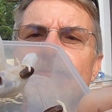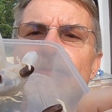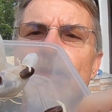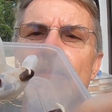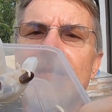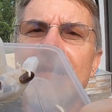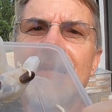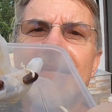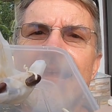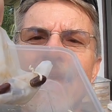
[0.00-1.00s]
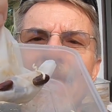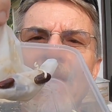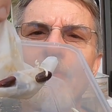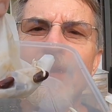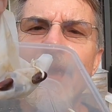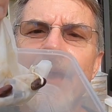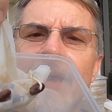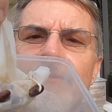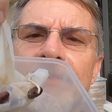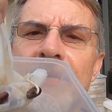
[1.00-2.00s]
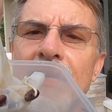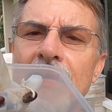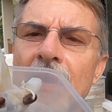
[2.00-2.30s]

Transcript: germinated, and we have the